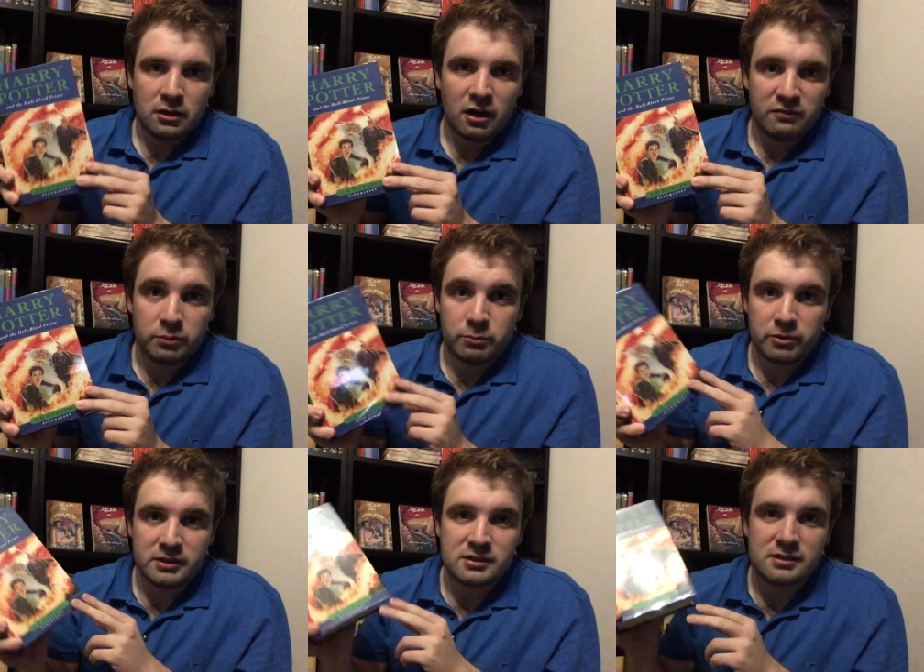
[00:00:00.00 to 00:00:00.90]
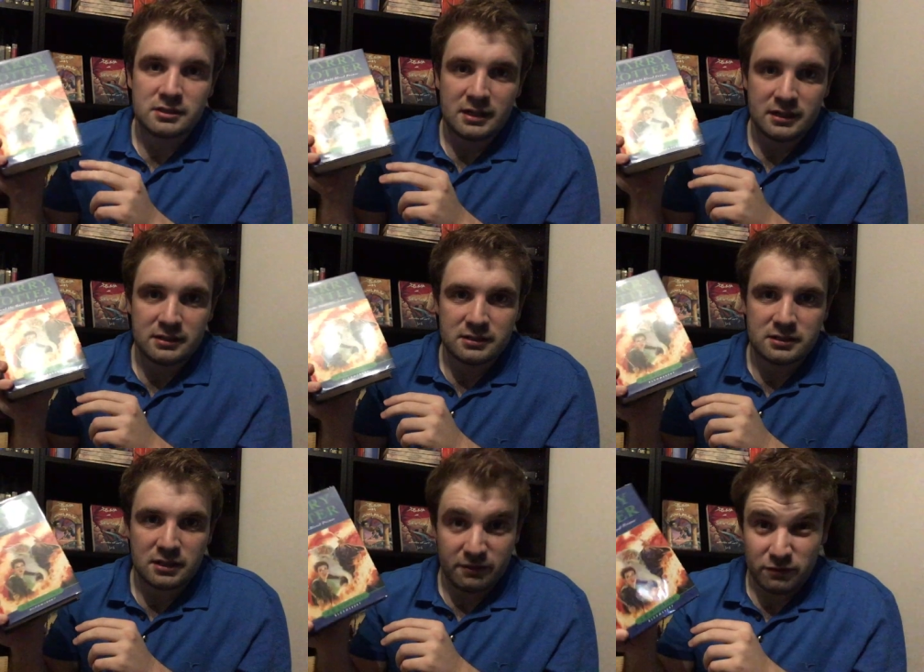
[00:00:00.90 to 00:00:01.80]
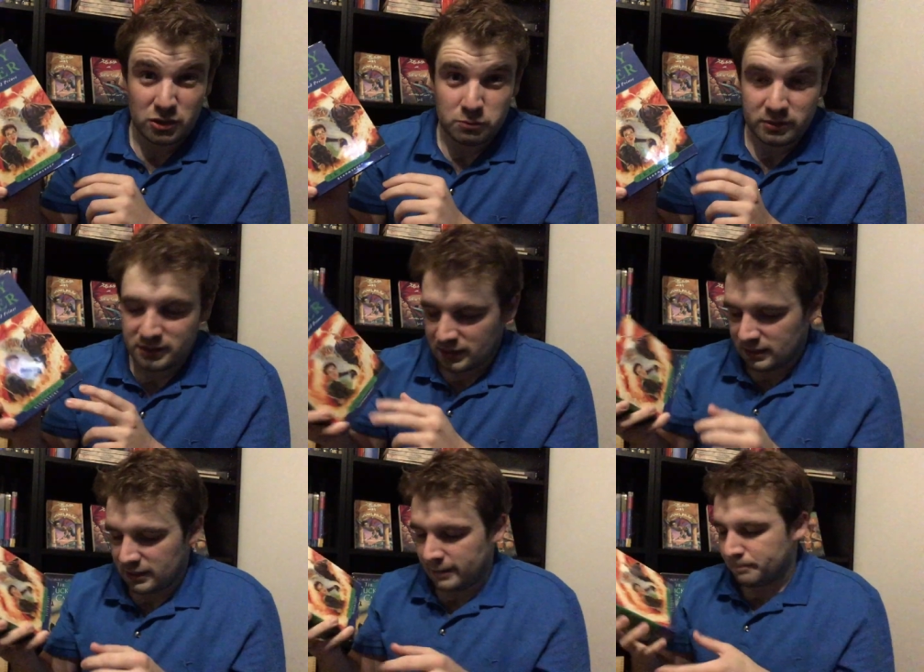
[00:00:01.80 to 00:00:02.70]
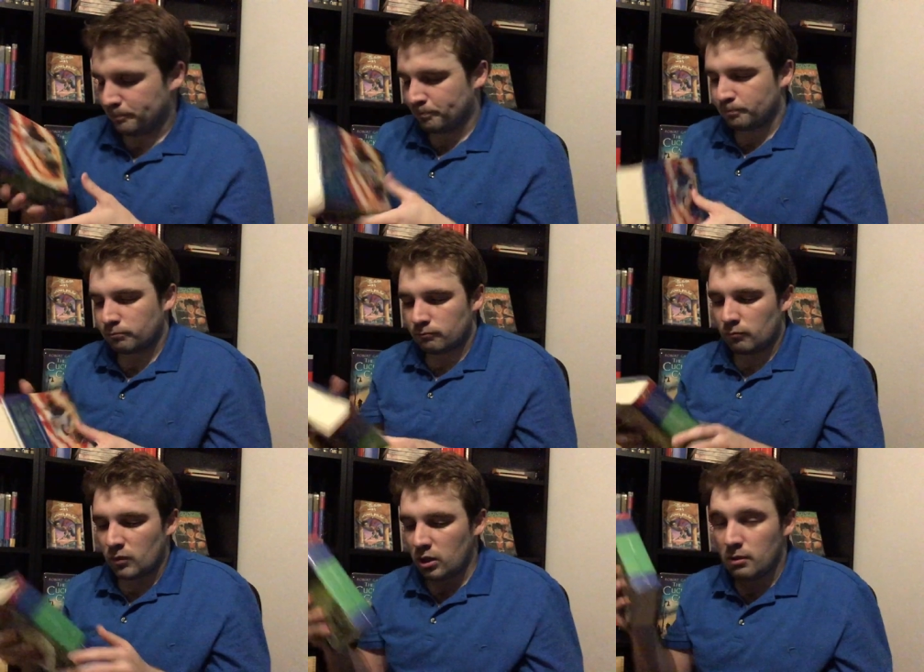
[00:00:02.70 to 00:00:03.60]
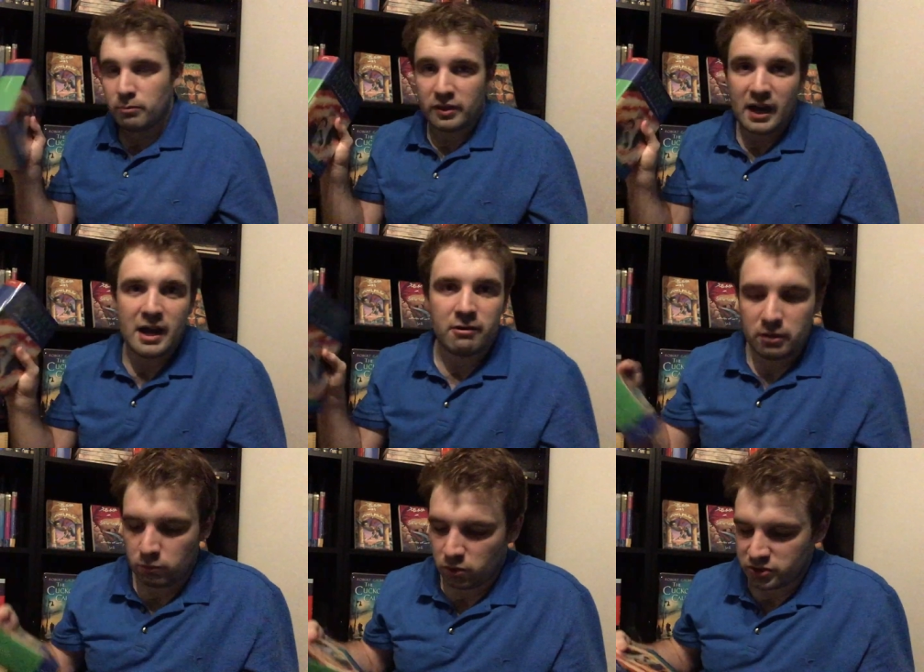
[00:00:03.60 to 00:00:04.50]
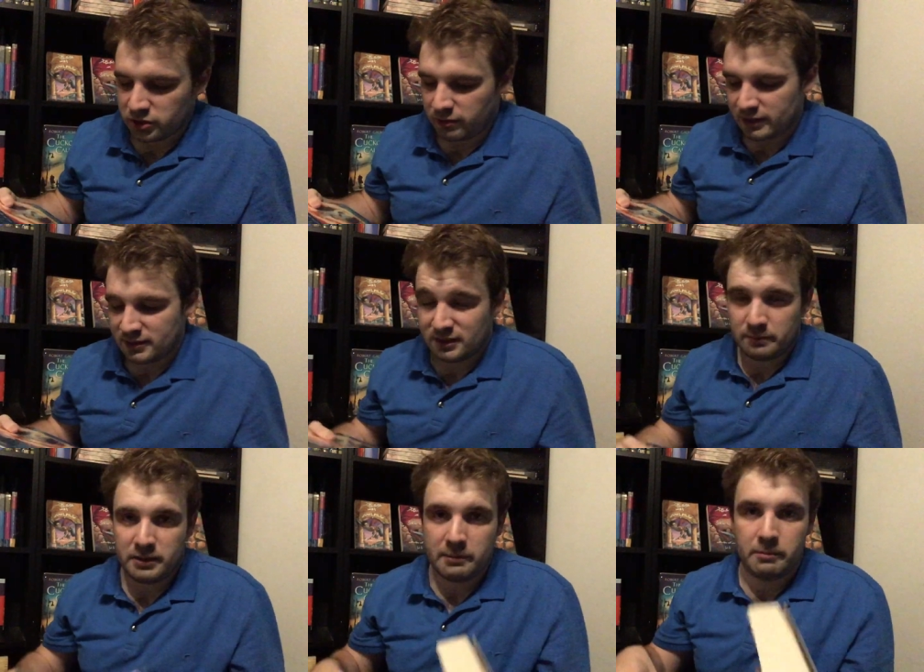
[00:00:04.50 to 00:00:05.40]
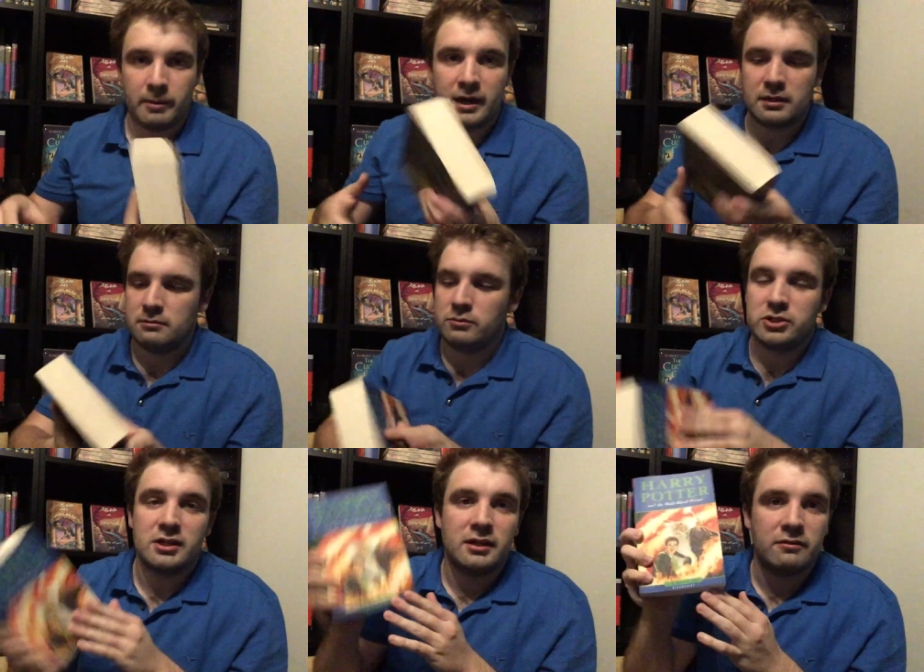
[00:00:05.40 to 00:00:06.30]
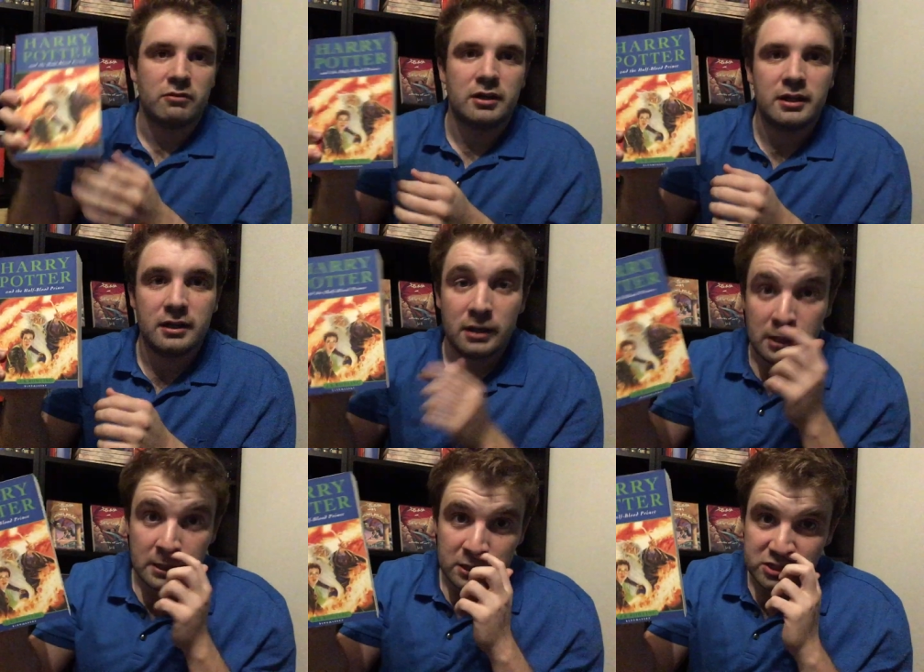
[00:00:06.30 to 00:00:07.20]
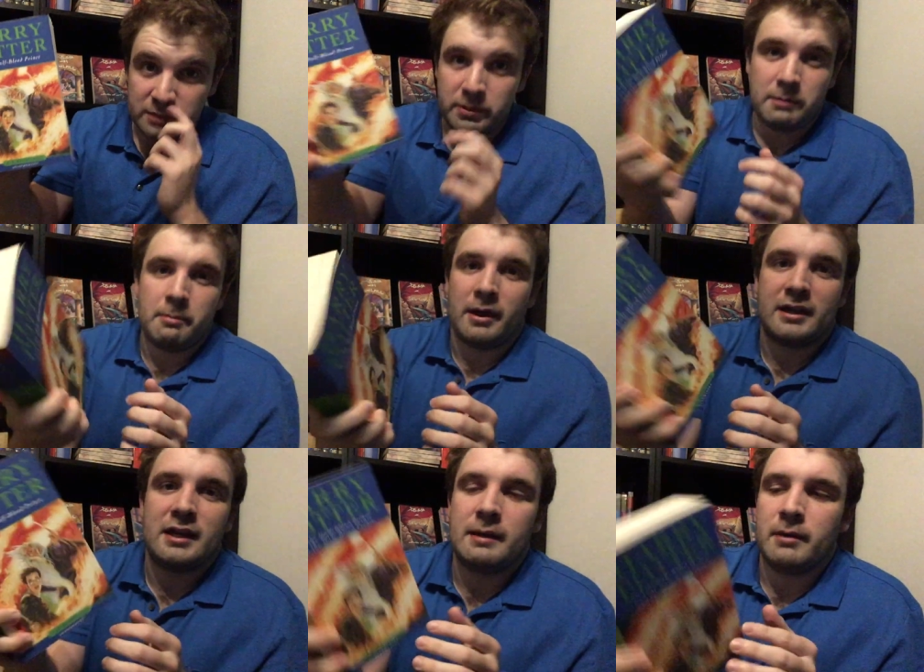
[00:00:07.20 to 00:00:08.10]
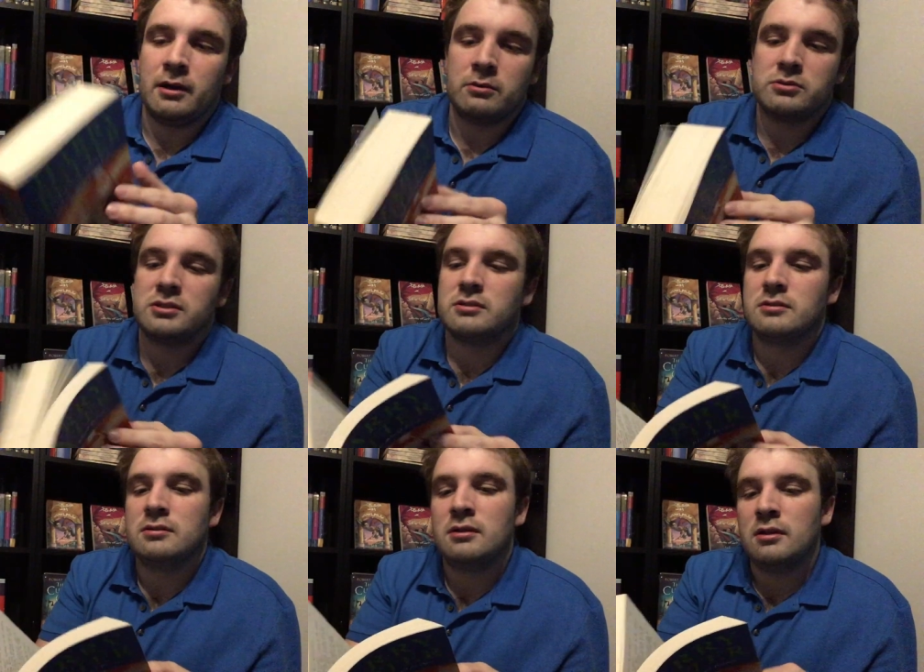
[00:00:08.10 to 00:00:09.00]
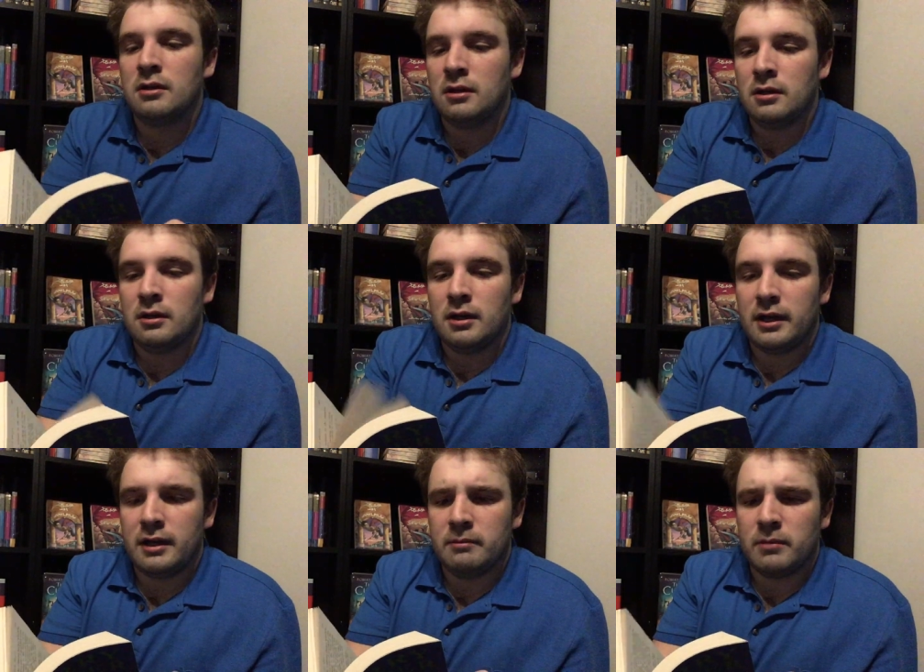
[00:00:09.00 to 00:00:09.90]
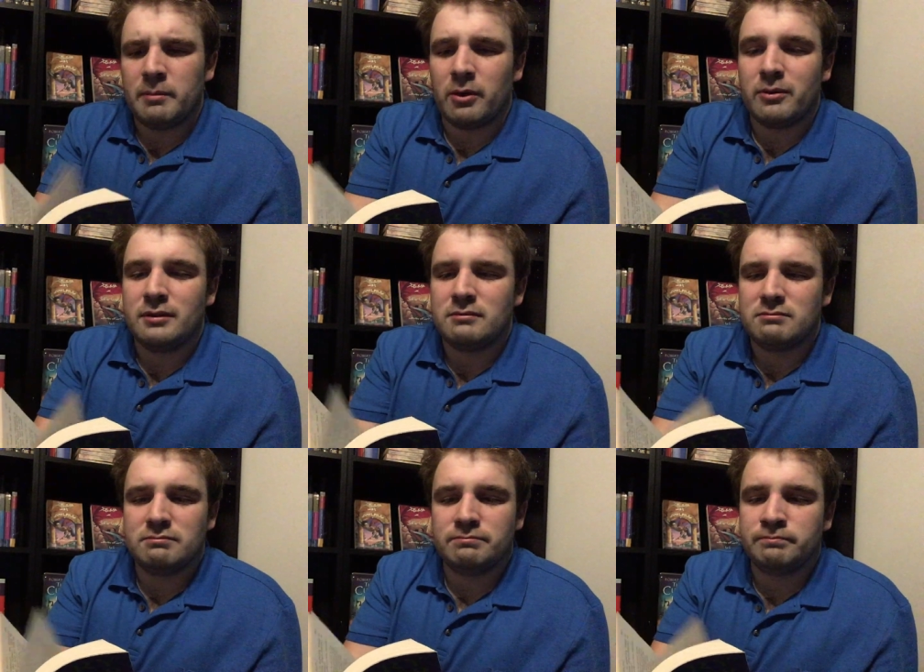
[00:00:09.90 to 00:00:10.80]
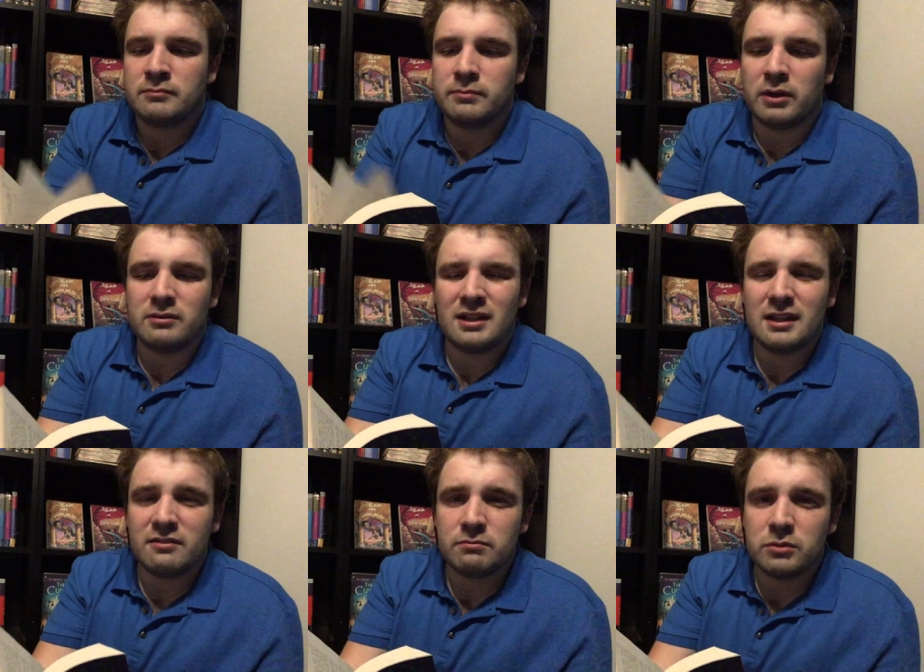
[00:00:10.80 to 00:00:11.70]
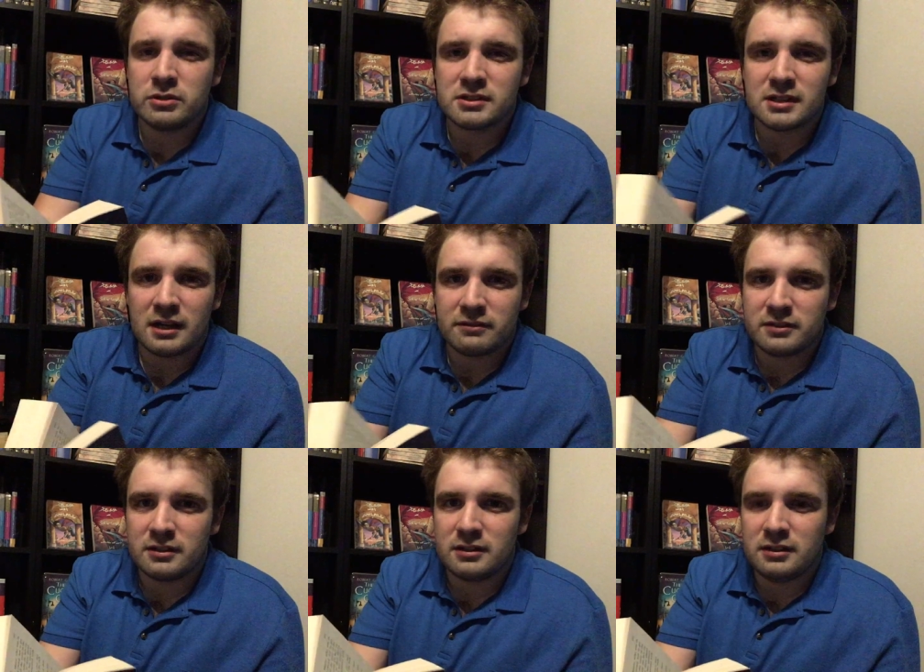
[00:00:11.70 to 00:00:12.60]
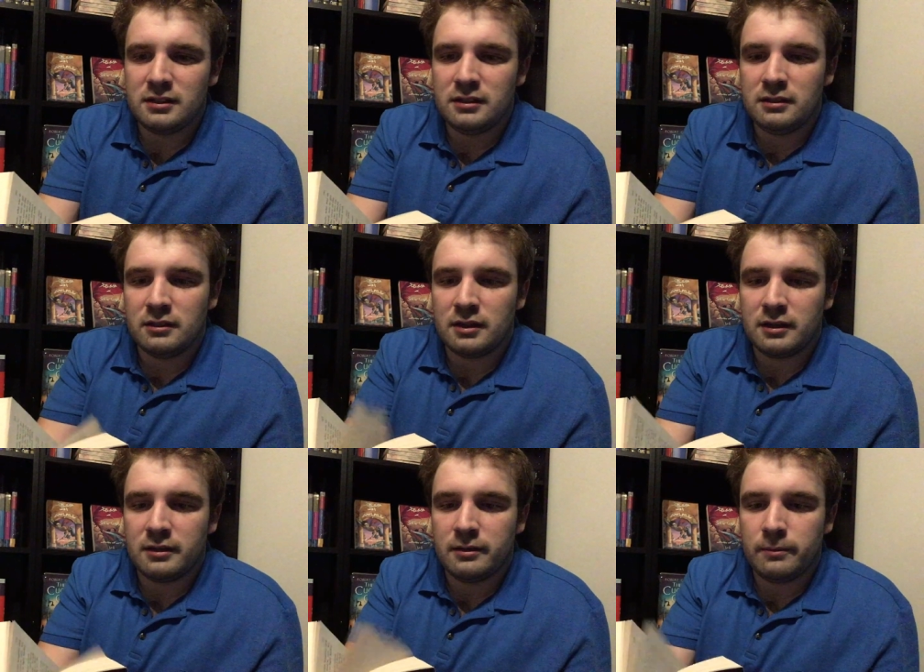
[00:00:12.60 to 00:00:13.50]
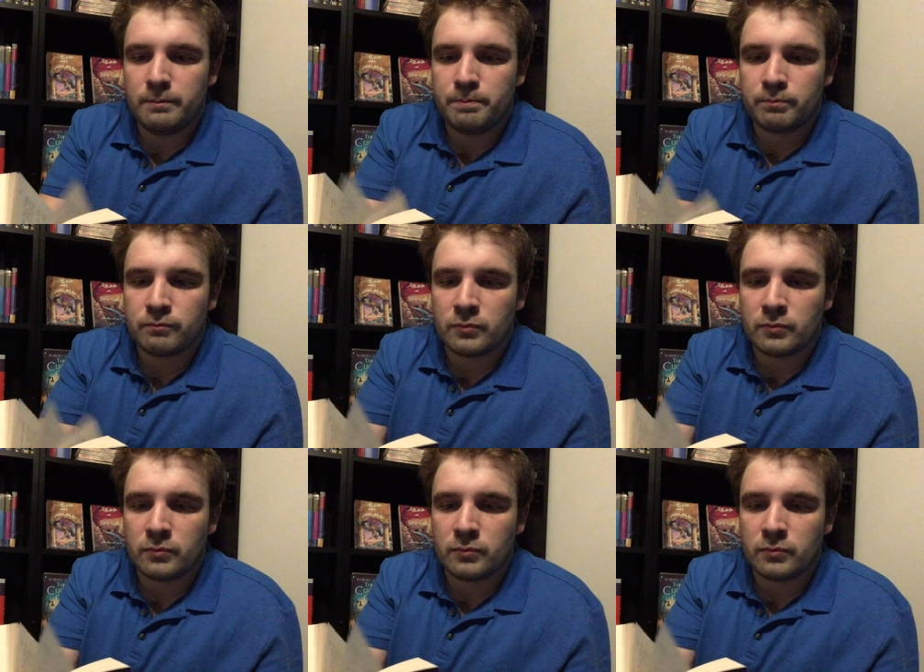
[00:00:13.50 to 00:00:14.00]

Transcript: Half Blood Prince is a first printing in that. But that error was corrected in the paperback, which I have right here. So the paperback came out um, about about 11 months after the um,